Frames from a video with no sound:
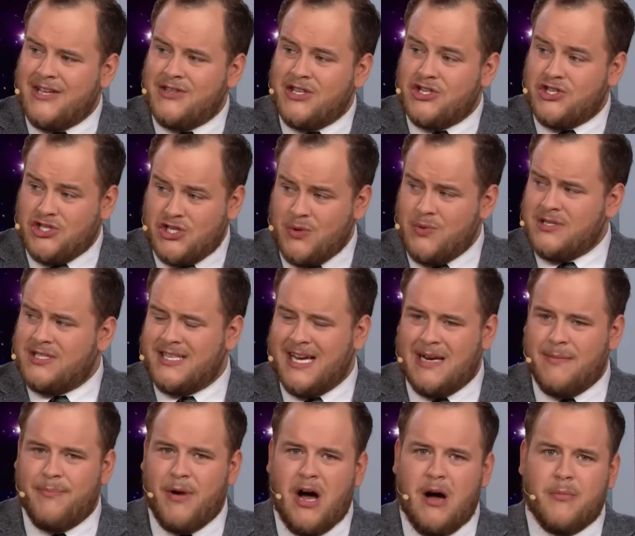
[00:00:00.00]
mm-hmm. the
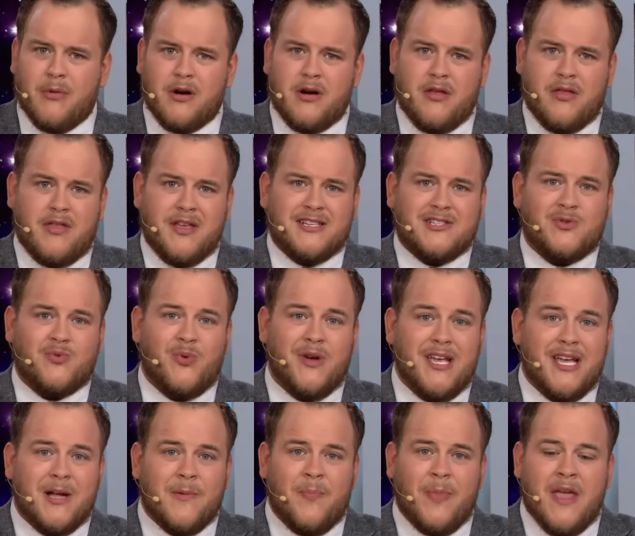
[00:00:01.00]
suicide bomber mm-hmm. this week,